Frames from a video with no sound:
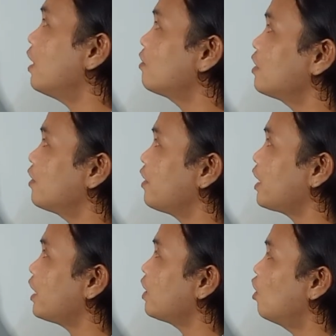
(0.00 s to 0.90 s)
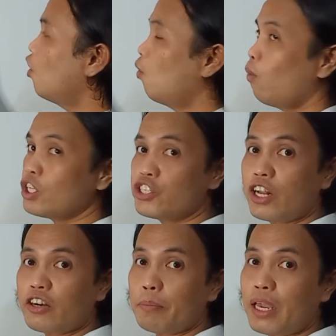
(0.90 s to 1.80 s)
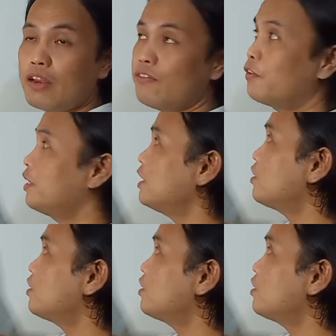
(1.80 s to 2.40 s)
out the 3. What shall remain for this